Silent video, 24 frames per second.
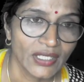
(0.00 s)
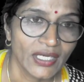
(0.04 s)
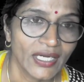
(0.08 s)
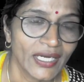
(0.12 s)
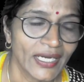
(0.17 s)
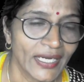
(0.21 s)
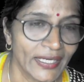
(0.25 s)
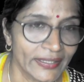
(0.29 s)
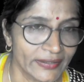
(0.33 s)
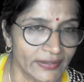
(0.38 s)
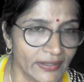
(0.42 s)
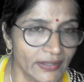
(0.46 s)

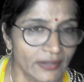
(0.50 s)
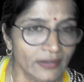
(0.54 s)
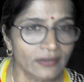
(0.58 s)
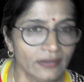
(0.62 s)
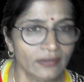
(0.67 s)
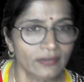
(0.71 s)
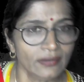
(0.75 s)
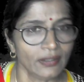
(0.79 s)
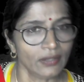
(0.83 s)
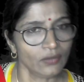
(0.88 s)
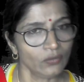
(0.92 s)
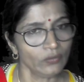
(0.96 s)
I think
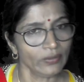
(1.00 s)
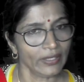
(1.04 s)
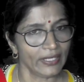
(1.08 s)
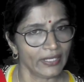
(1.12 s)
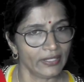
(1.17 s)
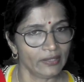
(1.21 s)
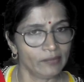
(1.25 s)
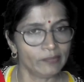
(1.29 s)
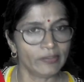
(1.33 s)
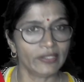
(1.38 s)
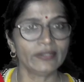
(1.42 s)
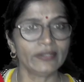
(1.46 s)
now
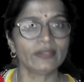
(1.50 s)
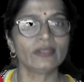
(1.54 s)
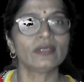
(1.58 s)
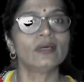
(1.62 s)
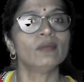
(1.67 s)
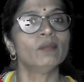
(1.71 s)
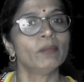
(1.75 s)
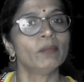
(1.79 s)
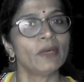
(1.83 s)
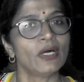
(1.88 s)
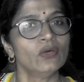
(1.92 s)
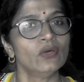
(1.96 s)
element,
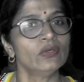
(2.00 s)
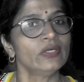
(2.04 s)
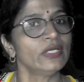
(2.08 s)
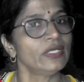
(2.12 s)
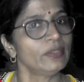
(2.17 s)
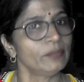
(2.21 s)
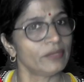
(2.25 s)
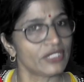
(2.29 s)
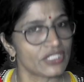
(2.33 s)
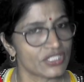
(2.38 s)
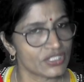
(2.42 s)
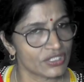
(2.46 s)
compound and
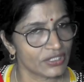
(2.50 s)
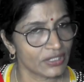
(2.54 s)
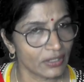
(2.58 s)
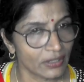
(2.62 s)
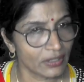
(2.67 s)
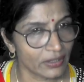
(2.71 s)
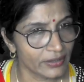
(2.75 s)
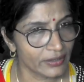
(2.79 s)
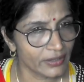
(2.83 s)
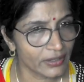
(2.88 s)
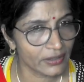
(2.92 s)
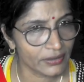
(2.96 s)
mixture
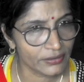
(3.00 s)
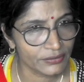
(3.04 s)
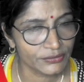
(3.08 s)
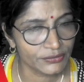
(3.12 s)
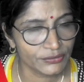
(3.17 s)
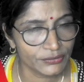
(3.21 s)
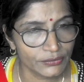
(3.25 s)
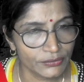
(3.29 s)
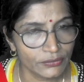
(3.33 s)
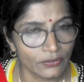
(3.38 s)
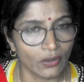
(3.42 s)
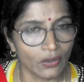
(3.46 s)
clear to
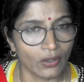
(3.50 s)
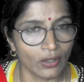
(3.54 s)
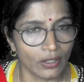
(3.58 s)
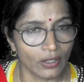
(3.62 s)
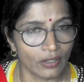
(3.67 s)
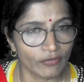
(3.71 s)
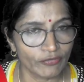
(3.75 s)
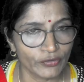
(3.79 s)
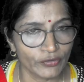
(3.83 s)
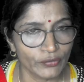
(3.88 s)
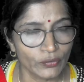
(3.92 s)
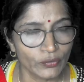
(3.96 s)
you, all
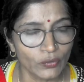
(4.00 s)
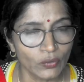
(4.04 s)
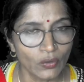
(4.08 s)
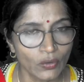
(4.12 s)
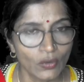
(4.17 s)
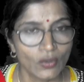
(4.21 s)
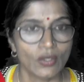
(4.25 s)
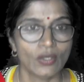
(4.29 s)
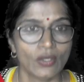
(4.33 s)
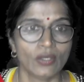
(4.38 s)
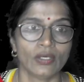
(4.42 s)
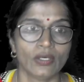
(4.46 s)
of you.
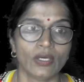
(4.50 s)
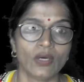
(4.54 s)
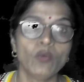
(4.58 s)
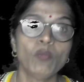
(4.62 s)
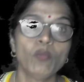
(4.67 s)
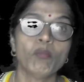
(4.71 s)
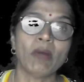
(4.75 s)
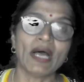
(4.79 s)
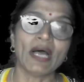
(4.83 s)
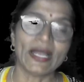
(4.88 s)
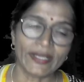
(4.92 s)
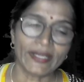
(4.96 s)
Now
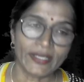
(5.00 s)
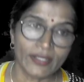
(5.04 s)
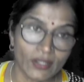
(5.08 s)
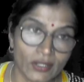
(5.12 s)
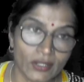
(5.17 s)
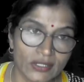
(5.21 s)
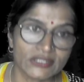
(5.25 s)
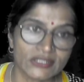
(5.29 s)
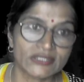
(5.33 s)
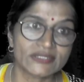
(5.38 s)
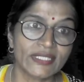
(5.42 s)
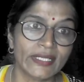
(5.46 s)
by
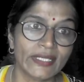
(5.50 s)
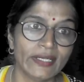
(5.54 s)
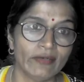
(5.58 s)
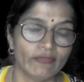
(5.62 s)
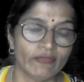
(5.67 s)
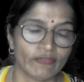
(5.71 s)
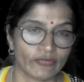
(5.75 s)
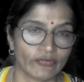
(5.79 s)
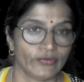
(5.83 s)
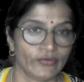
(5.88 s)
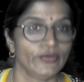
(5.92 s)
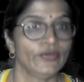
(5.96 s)
yourself,
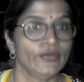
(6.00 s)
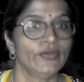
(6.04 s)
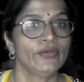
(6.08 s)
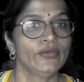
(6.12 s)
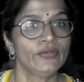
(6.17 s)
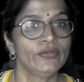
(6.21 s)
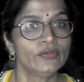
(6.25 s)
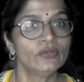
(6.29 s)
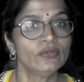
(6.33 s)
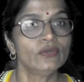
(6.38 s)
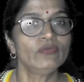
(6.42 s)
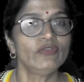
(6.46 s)

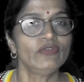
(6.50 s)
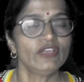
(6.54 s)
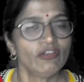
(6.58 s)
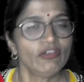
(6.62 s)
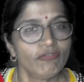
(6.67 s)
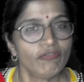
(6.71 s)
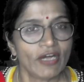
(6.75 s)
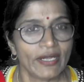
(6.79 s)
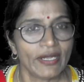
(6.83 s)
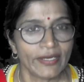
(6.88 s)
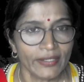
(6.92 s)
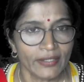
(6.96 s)
you will
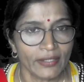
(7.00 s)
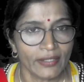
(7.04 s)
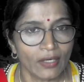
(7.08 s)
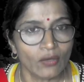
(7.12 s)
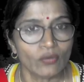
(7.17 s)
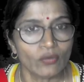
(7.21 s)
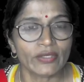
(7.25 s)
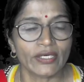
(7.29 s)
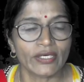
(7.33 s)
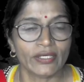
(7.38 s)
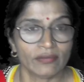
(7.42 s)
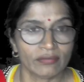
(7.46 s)
find
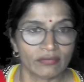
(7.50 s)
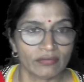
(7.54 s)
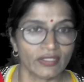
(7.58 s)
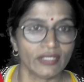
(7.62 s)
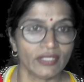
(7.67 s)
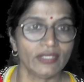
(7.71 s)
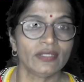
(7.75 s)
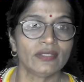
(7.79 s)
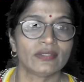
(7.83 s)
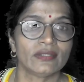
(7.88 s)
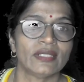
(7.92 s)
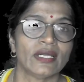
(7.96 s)
out and
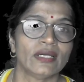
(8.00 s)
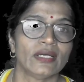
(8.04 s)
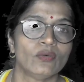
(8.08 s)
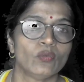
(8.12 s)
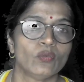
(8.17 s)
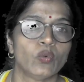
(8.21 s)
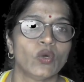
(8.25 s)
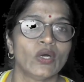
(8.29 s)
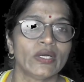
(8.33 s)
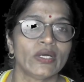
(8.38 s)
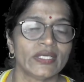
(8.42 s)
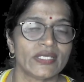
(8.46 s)
think that
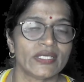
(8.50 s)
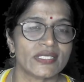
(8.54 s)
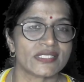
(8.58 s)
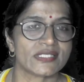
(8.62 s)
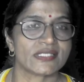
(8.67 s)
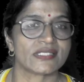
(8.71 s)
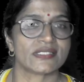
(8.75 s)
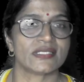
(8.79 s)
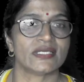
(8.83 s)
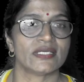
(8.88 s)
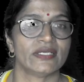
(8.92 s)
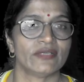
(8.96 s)
what is
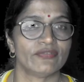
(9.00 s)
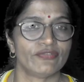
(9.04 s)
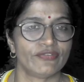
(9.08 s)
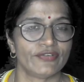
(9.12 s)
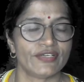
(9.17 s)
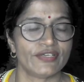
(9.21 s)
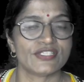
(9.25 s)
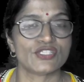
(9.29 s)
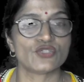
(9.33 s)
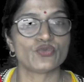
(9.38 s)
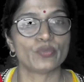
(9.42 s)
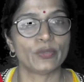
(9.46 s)
the
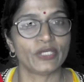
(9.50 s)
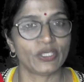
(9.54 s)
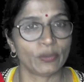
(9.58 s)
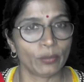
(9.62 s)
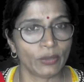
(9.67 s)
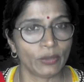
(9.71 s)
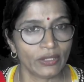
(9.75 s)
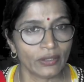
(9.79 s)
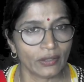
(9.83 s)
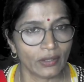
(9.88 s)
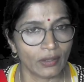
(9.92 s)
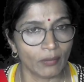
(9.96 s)
difference
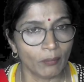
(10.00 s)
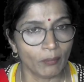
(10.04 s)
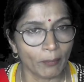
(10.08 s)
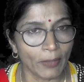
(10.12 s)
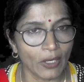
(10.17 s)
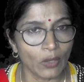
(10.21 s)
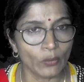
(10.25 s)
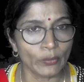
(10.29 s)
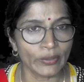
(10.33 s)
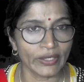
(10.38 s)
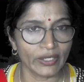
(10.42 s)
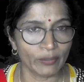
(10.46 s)
between
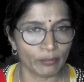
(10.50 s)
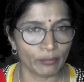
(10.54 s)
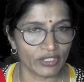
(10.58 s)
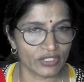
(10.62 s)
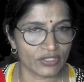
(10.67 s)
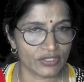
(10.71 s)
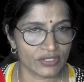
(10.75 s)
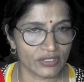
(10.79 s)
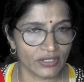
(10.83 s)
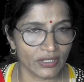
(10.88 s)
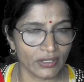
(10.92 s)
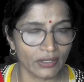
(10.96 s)
compound and
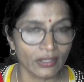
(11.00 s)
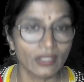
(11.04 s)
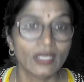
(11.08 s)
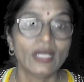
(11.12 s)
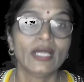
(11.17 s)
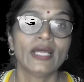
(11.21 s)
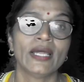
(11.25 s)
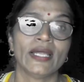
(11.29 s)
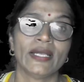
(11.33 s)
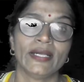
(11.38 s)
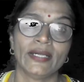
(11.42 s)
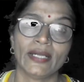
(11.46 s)
mixture,
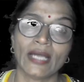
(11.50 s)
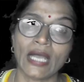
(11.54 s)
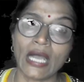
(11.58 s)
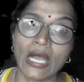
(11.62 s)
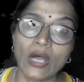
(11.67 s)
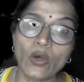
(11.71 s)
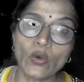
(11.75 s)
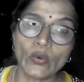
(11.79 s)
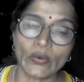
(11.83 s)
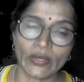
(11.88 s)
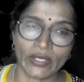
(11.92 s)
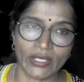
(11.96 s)
and
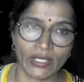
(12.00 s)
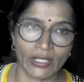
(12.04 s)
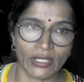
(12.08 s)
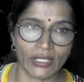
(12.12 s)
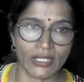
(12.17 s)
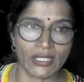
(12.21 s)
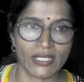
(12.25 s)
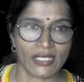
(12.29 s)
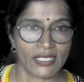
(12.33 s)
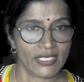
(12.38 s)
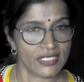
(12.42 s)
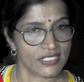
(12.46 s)
how
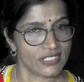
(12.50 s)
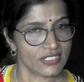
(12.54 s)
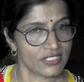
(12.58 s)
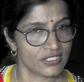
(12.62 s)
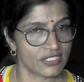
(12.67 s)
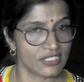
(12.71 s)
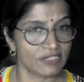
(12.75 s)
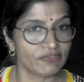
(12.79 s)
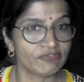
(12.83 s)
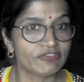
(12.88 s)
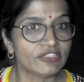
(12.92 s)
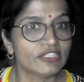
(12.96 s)
air is
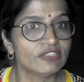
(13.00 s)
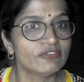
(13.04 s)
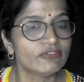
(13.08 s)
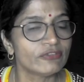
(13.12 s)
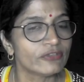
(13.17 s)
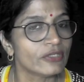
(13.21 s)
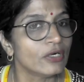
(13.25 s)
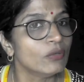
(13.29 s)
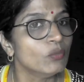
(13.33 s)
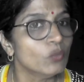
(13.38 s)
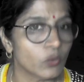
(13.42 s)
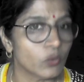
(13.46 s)
differ
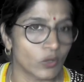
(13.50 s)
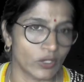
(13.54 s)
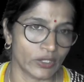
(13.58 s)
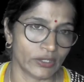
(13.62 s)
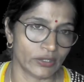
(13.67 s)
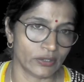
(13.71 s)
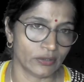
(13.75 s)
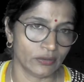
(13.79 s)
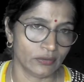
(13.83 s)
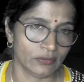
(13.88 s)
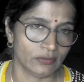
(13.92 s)
from water.